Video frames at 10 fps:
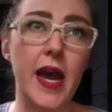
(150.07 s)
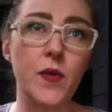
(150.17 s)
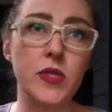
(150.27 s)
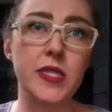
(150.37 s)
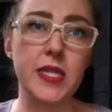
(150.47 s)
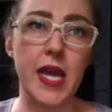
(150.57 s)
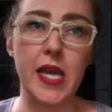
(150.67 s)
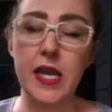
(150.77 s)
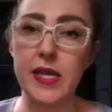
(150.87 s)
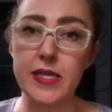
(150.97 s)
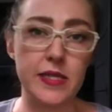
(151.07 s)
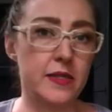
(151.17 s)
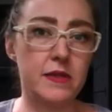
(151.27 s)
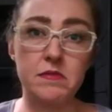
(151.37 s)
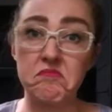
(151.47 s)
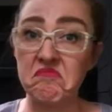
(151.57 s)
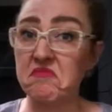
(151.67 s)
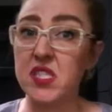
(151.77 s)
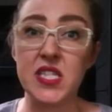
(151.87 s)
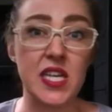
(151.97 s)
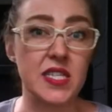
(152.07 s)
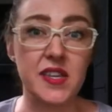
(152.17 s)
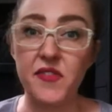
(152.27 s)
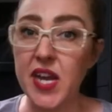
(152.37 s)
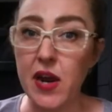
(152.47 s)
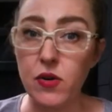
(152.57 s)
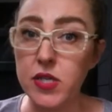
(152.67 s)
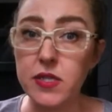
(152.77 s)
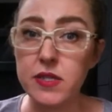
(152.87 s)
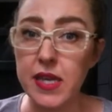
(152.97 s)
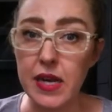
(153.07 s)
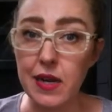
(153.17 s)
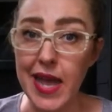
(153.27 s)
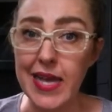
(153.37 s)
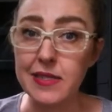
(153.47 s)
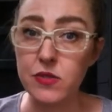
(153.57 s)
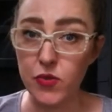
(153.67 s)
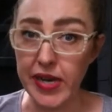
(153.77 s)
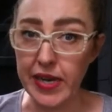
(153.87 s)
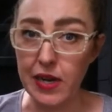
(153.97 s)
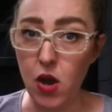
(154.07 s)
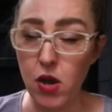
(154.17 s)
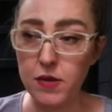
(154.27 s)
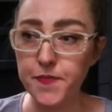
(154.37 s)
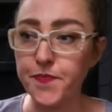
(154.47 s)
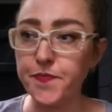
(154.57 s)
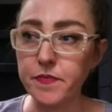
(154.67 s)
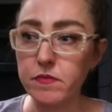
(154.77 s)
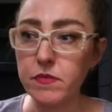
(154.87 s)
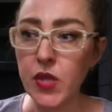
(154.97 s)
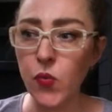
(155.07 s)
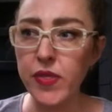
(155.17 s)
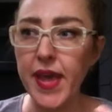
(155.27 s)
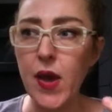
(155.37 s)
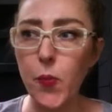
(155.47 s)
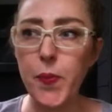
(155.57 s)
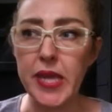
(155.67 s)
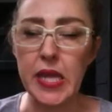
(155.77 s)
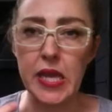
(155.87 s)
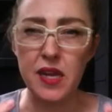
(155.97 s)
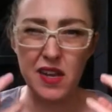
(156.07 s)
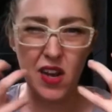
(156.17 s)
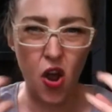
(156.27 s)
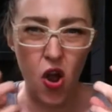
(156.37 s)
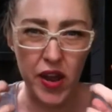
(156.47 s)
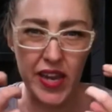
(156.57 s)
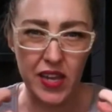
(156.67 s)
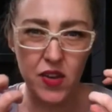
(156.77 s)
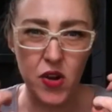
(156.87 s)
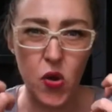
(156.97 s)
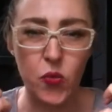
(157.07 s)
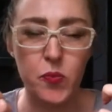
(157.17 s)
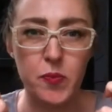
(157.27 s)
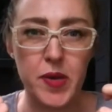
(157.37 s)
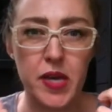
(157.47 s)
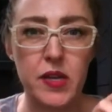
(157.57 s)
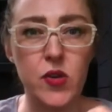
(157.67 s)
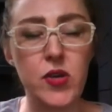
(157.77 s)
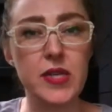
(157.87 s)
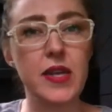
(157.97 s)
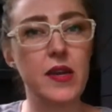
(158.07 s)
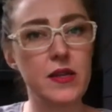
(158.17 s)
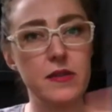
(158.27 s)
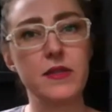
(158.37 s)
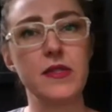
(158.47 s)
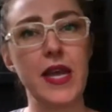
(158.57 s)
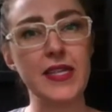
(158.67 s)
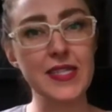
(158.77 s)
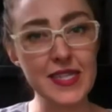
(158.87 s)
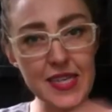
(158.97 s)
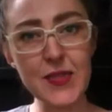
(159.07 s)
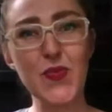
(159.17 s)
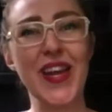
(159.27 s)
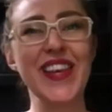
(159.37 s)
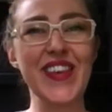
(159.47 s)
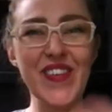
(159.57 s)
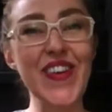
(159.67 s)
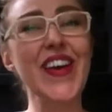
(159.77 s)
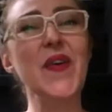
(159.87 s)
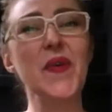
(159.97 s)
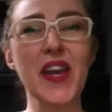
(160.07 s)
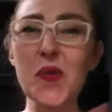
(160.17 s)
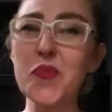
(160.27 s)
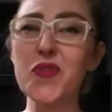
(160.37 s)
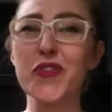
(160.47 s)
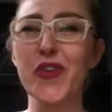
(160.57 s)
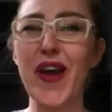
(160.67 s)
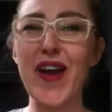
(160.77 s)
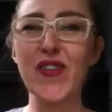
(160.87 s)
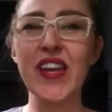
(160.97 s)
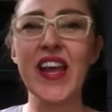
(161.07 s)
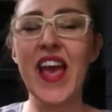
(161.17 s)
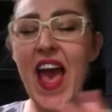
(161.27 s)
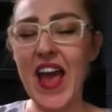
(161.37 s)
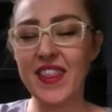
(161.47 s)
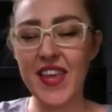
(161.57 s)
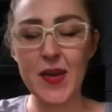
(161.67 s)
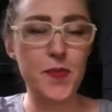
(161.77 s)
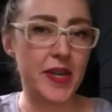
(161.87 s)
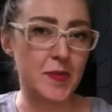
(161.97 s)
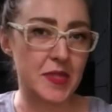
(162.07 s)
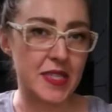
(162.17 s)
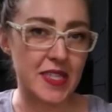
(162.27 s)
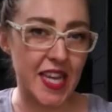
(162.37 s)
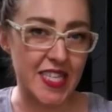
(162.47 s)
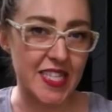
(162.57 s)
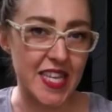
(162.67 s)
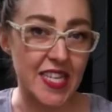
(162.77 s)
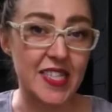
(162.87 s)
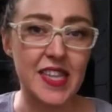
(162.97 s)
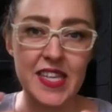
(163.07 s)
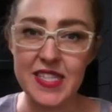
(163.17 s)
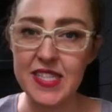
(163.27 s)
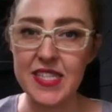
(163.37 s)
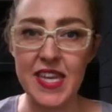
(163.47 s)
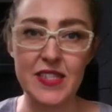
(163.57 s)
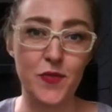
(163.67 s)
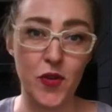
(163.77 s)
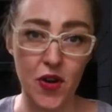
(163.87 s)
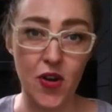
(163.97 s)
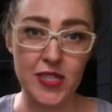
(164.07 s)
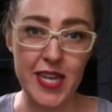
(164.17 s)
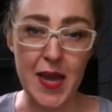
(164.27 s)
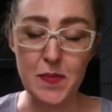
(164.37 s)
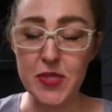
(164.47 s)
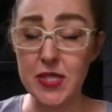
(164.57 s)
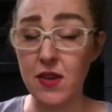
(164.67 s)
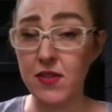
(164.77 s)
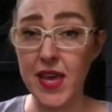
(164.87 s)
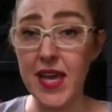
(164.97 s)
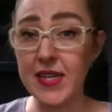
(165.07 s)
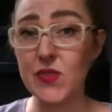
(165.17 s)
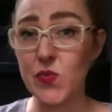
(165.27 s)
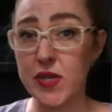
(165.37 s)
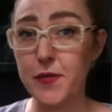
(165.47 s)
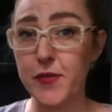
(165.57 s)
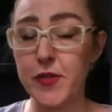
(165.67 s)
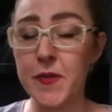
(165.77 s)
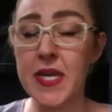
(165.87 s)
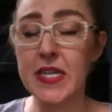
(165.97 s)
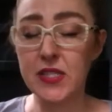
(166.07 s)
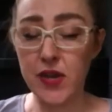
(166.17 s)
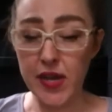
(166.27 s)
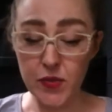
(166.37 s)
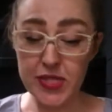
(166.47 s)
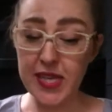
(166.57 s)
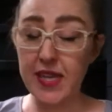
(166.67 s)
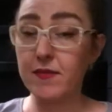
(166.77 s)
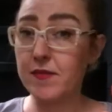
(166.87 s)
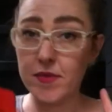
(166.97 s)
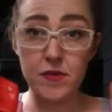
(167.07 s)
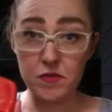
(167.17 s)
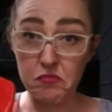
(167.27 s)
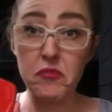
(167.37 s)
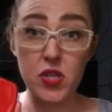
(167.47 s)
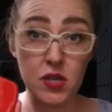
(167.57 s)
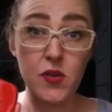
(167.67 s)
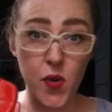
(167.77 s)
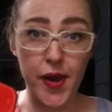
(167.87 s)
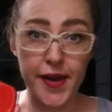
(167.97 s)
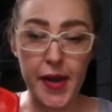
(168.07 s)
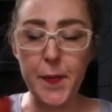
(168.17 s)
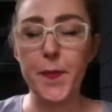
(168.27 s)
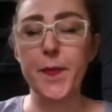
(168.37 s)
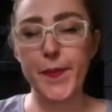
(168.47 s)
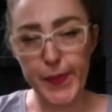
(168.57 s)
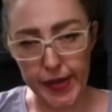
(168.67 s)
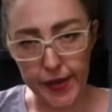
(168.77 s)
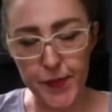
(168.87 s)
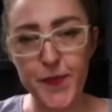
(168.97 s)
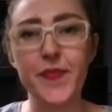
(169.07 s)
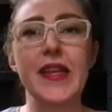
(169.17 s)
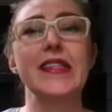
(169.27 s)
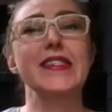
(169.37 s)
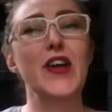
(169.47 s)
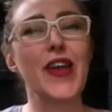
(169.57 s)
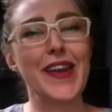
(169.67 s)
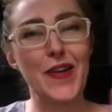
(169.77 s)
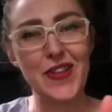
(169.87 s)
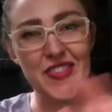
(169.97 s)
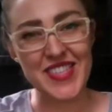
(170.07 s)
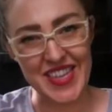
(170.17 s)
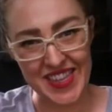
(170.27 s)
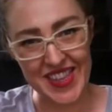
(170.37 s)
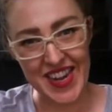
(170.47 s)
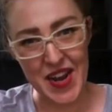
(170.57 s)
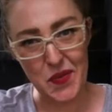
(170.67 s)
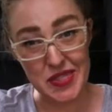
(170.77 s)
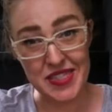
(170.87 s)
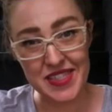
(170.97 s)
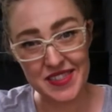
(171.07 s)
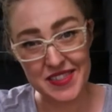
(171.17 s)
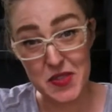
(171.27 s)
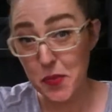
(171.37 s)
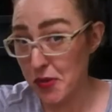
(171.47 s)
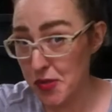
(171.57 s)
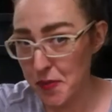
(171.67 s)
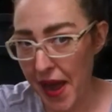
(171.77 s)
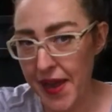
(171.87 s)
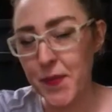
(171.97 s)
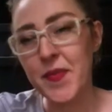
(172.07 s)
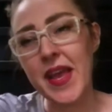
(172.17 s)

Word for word: I would say, is six, seven hours. It lasts really long, without being cloying, you know, but you can scent it when you when you move around and then it becomes a skin scent that stays for a long time. So that is wonderful. So I would say good quality, but it's not at all the scent that I was supposed to buy.